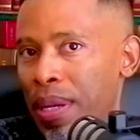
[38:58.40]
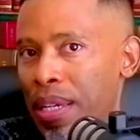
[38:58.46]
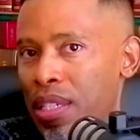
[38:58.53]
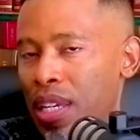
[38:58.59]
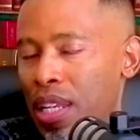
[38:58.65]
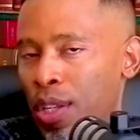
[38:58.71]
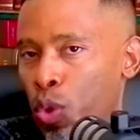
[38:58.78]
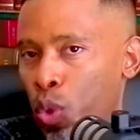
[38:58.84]

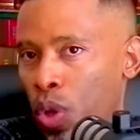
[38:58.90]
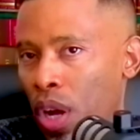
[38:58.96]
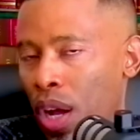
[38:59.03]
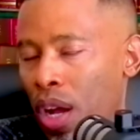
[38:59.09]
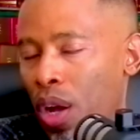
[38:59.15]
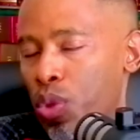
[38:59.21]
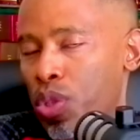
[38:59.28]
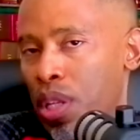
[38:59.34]
basically took a
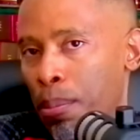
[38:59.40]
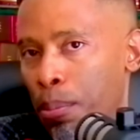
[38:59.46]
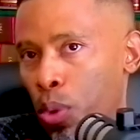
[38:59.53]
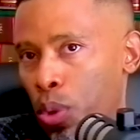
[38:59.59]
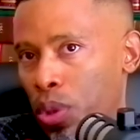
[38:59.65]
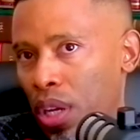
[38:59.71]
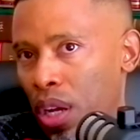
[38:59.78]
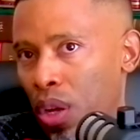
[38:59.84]
house. They
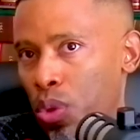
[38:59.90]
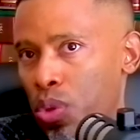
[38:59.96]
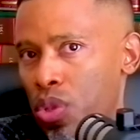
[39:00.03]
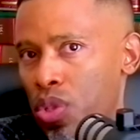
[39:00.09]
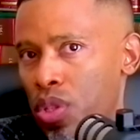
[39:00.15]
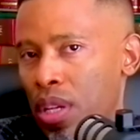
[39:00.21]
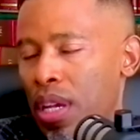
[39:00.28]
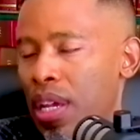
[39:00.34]
bought a
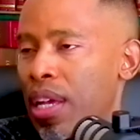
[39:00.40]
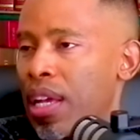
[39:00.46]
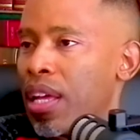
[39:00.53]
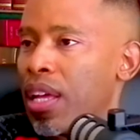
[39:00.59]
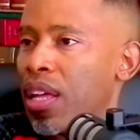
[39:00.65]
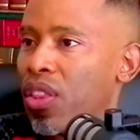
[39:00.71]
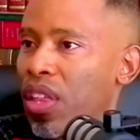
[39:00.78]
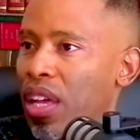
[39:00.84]
house.
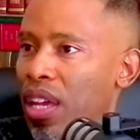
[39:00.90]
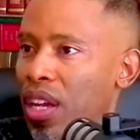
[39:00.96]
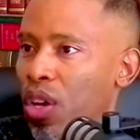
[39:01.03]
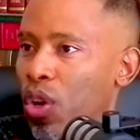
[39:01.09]
They